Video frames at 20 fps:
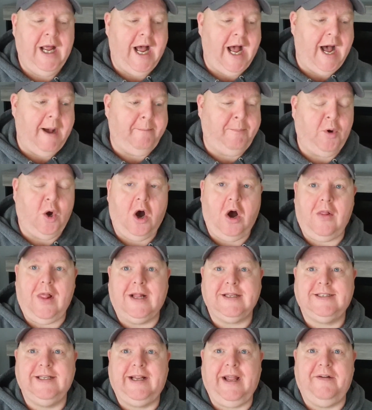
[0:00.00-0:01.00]
and put all
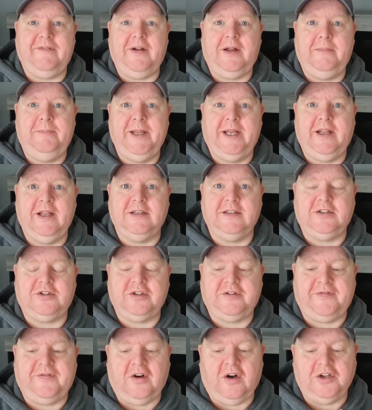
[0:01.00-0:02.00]
that together, because I
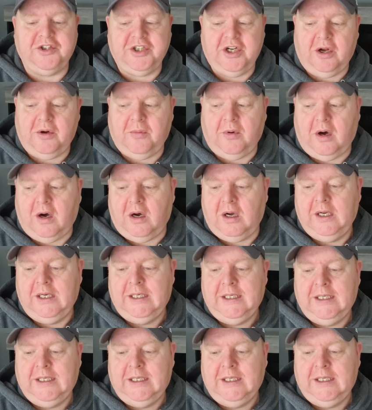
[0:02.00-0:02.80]
just thought, you know what,